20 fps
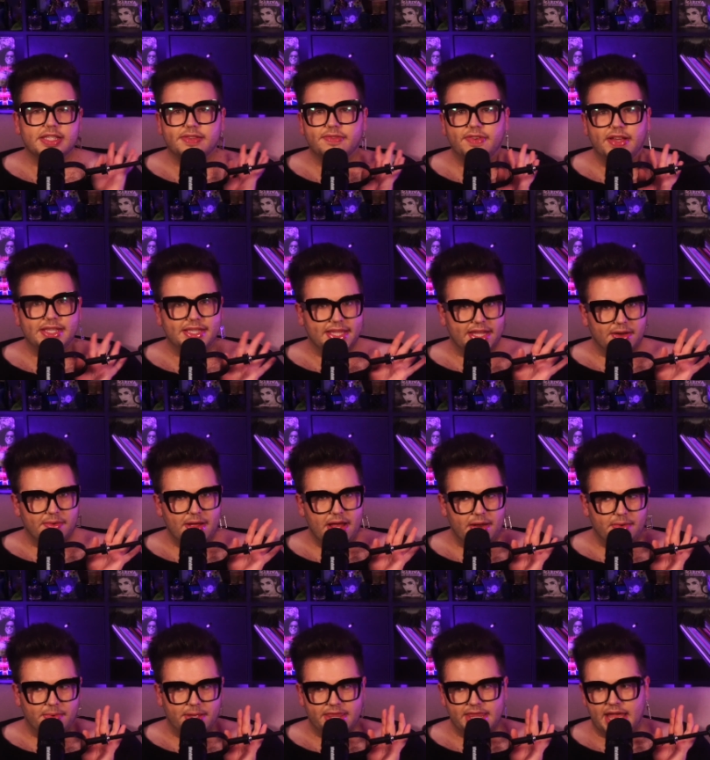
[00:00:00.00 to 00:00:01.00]
fussing
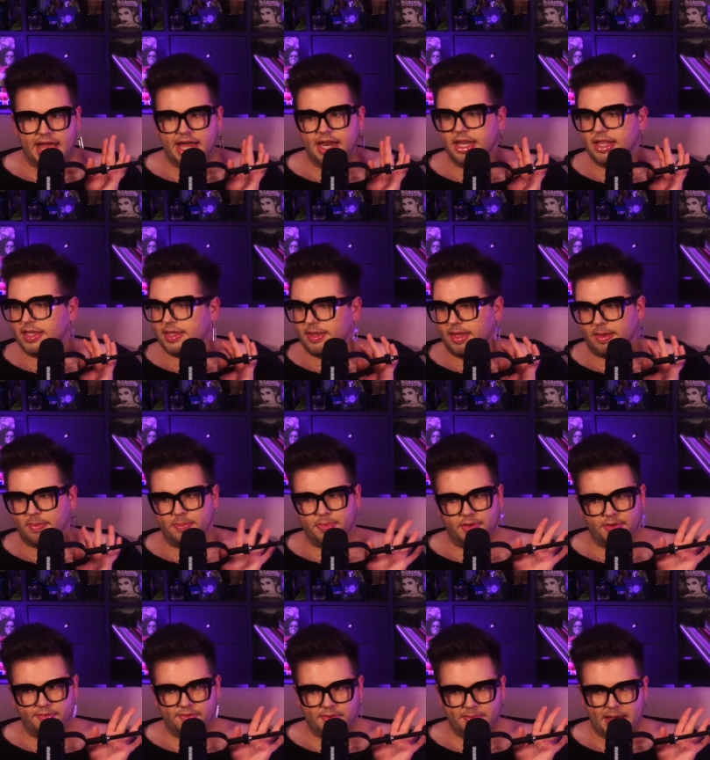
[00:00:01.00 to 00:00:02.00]
around with that. It's like a
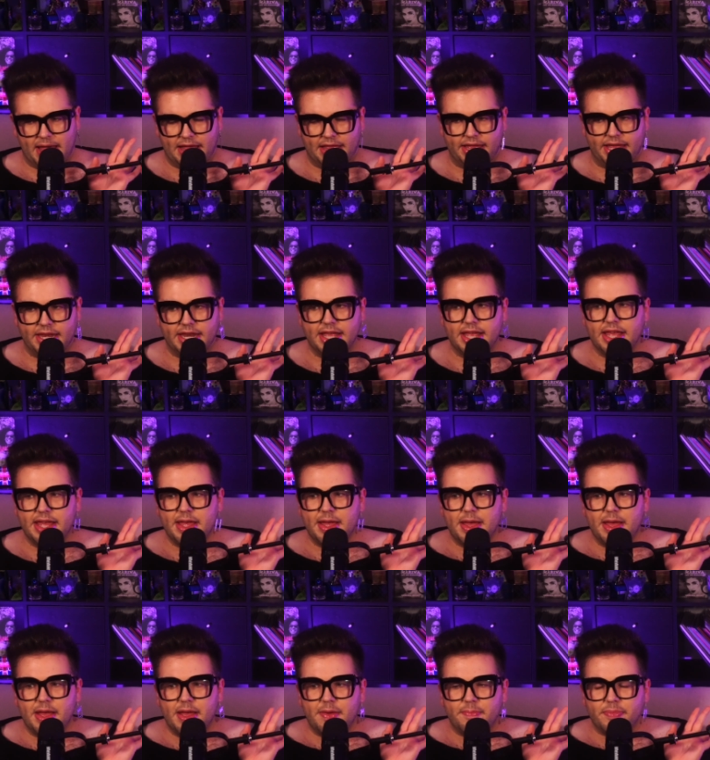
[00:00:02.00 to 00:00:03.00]
beautiful palette.
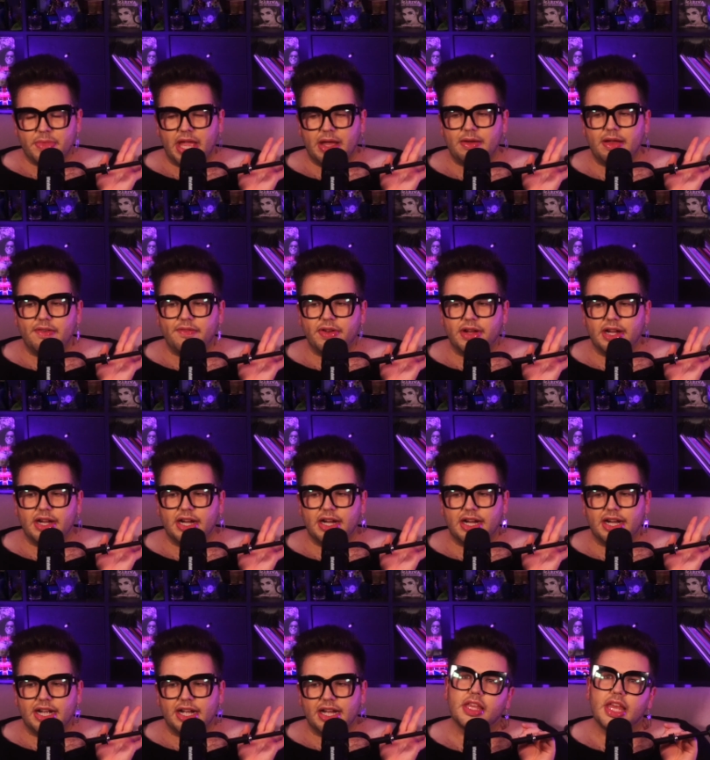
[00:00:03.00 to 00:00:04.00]

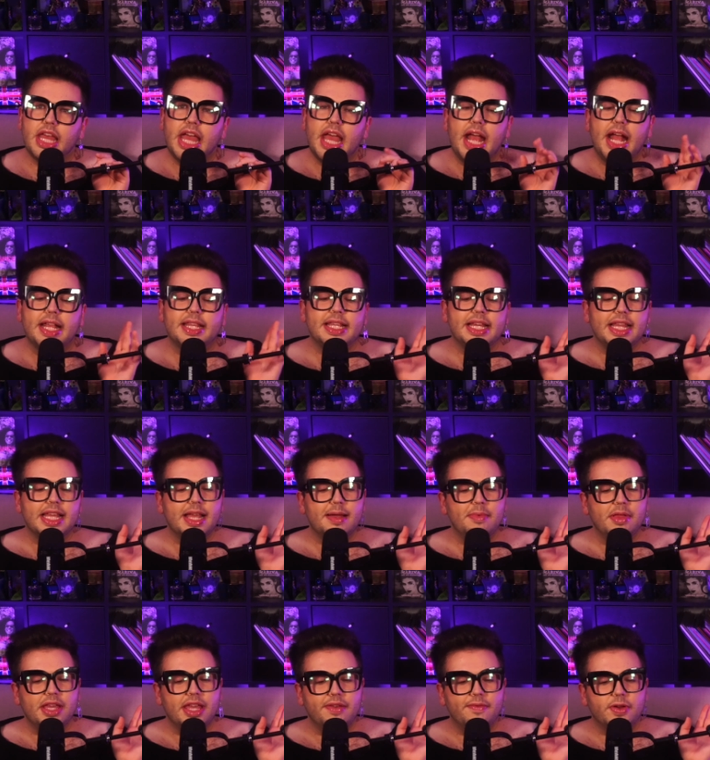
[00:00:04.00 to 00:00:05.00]
However, it's not like I'm
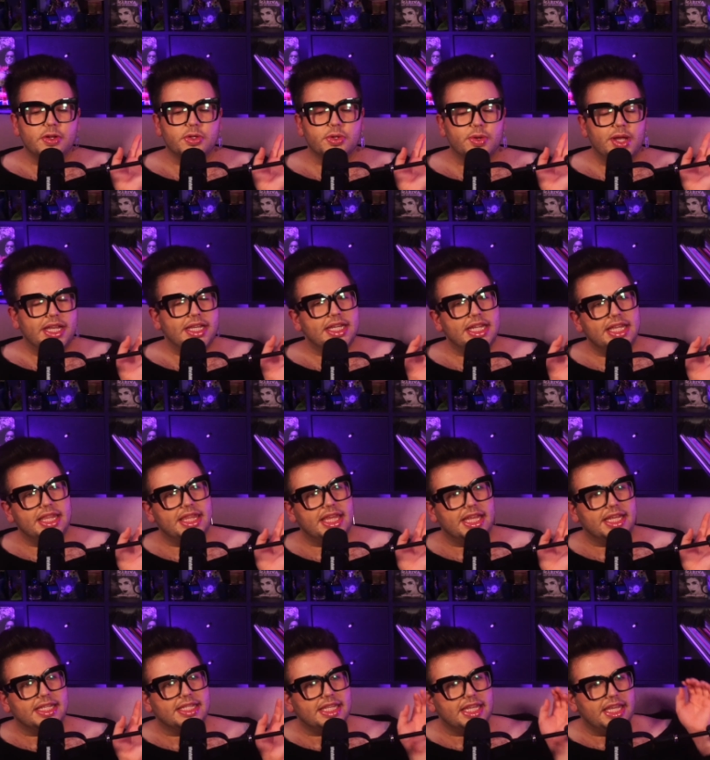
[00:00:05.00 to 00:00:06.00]
looking for trendy
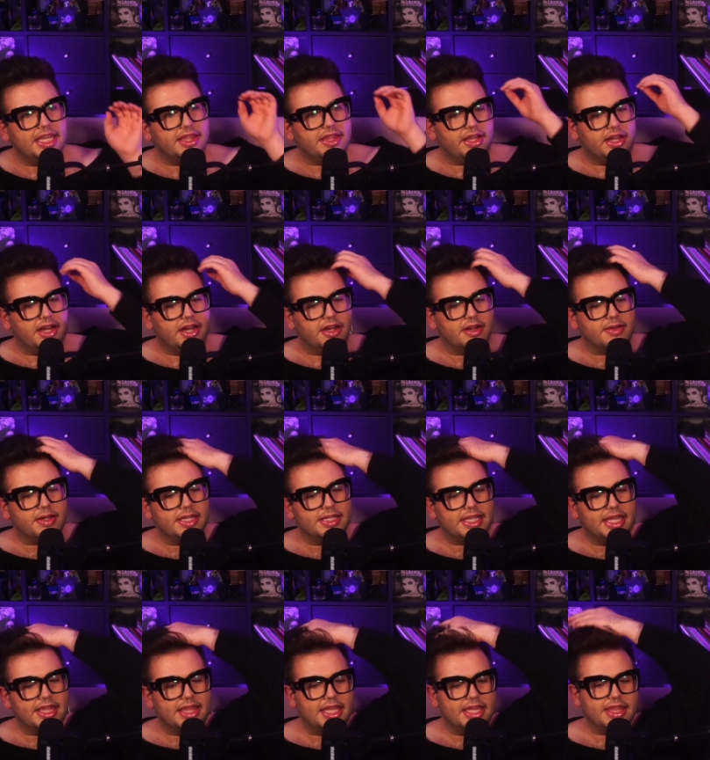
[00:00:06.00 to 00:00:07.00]
things either, because
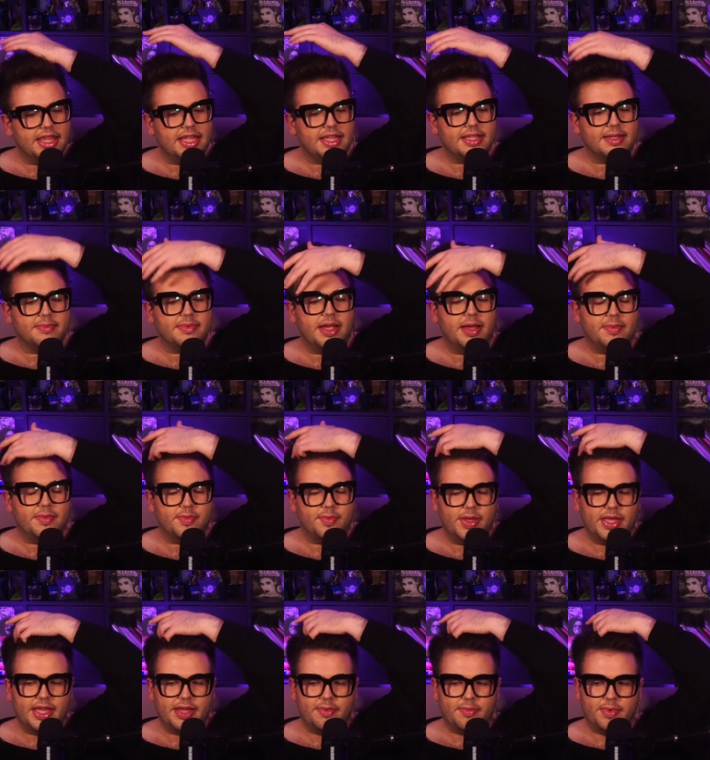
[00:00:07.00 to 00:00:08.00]
I think that sometimes we
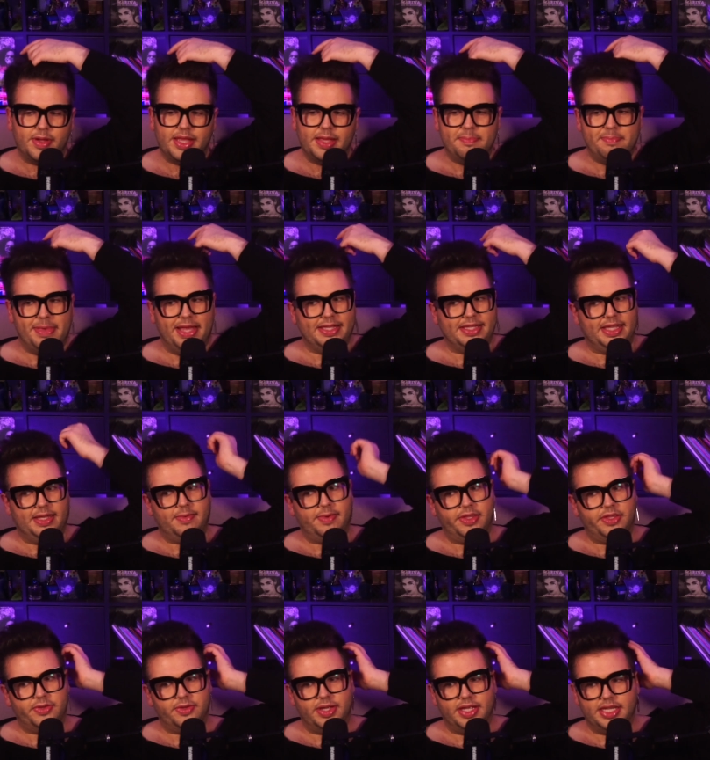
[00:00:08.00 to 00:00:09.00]
get really messy
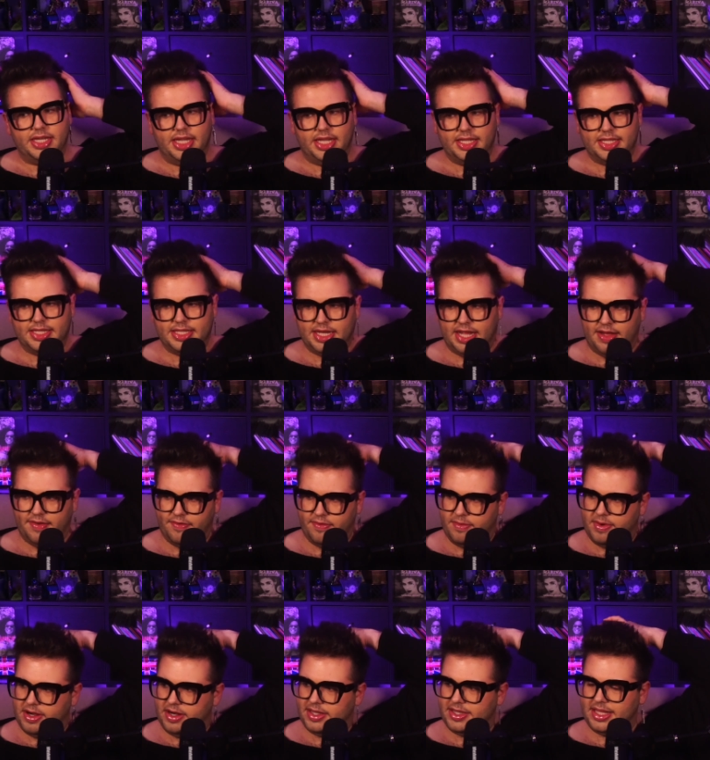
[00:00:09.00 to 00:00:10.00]
with trendy stuff
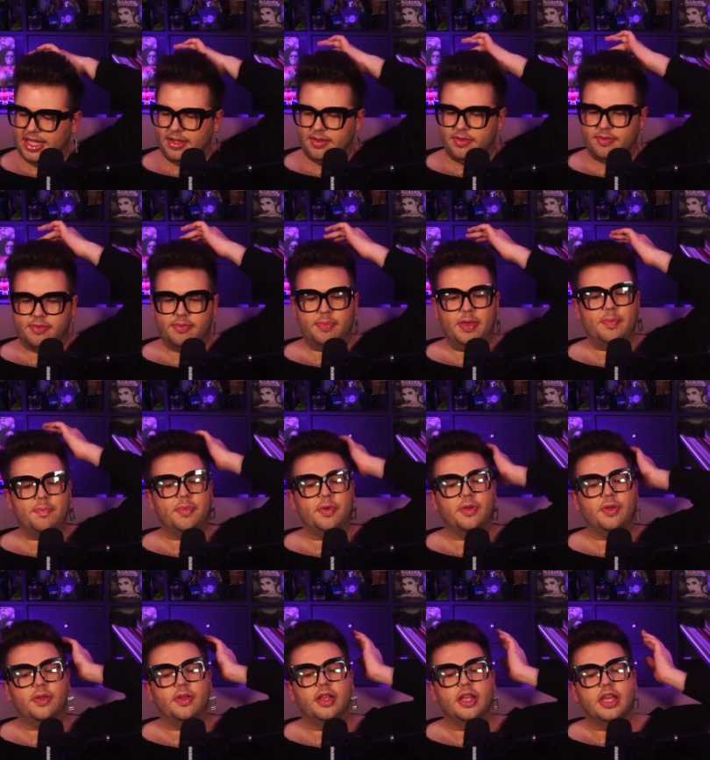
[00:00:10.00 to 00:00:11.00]
where it's like
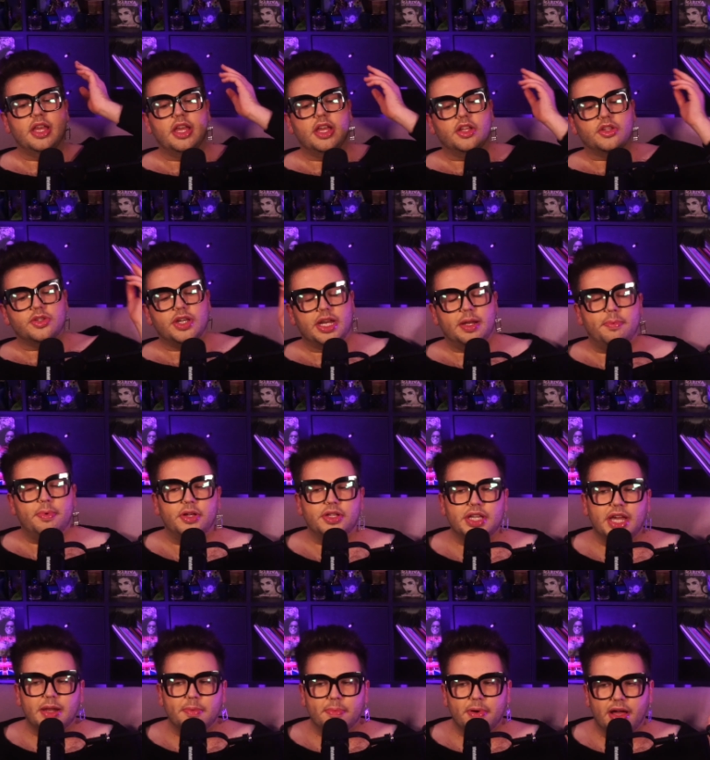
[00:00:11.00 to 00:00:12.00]
people try to push
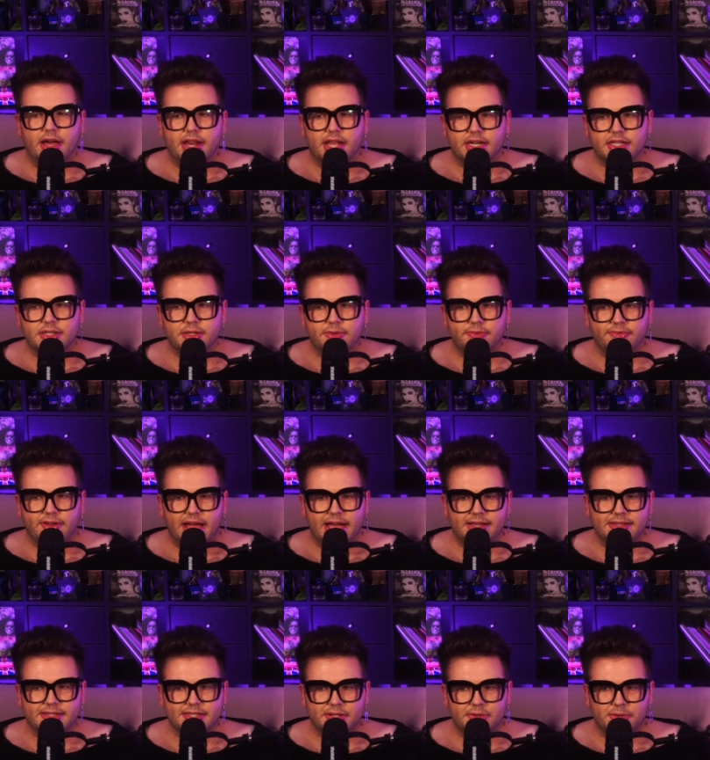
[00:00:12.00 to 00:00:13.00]
out a product too
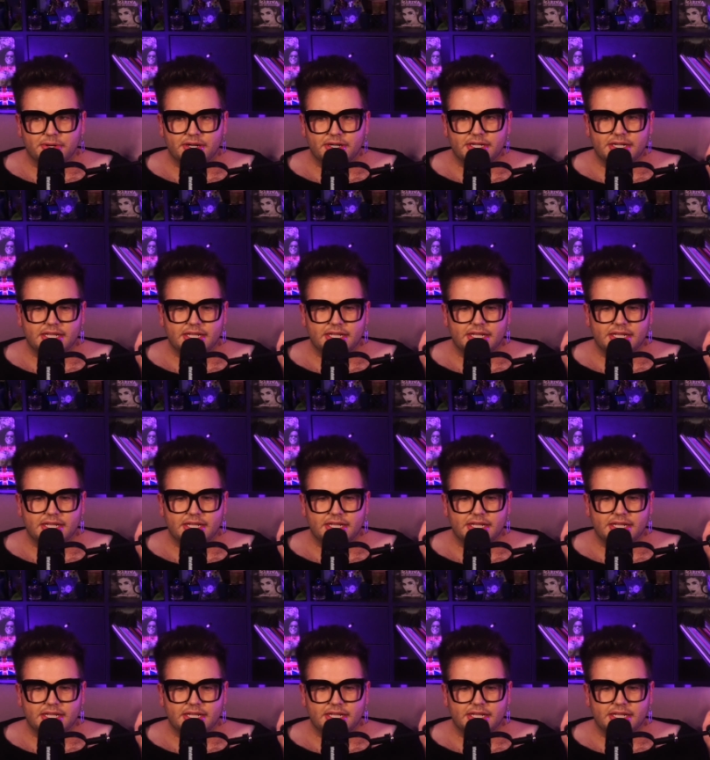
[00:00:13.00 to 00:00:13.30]
fast in order to